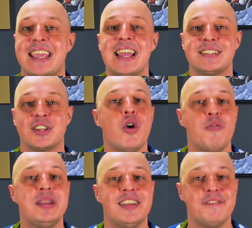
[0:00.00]
Guess who
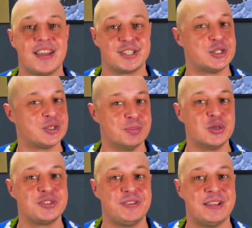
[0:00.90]
have been the investors
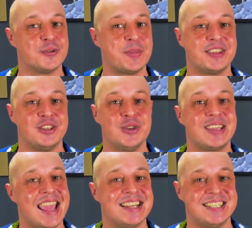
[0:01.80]
most favoured by the U
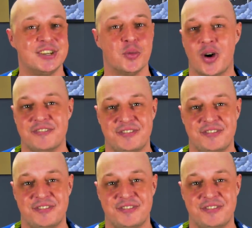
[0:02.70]
K Tier one